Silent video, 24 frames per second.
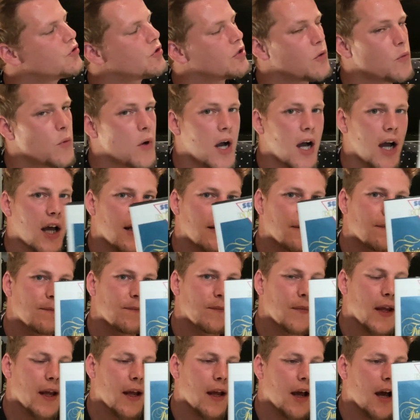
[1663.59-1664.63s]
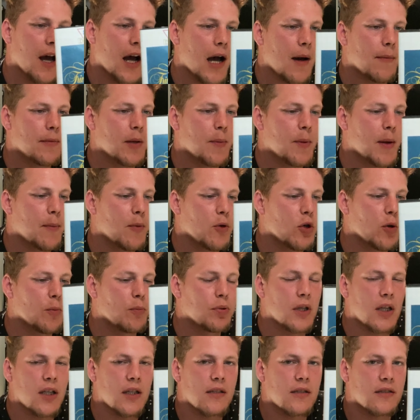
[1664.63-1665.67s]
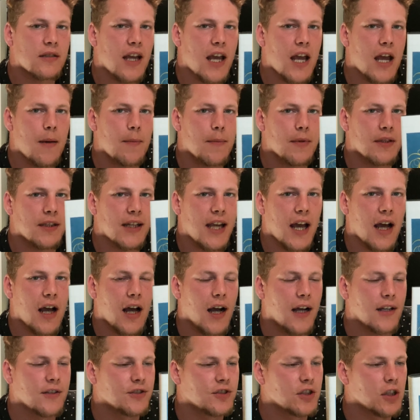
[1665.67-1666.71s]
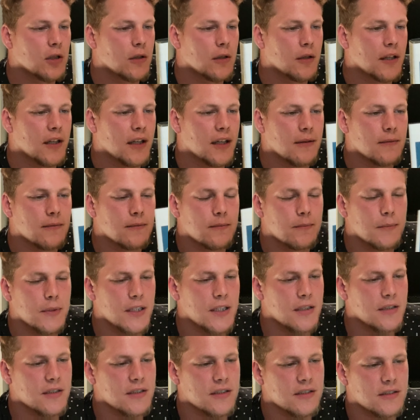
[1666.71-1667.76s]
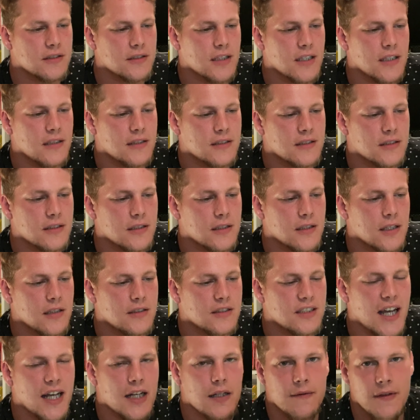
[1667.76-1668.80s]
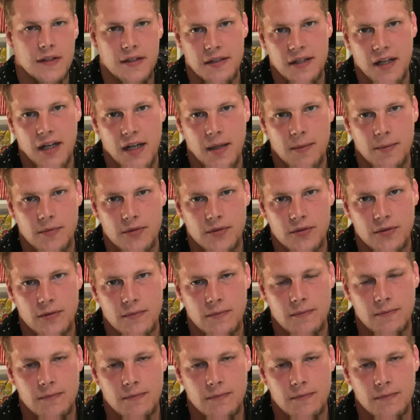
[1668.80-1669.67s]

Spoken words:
Do you know why? How many people can play this game and get a high score on it? Because it's a sign of the times.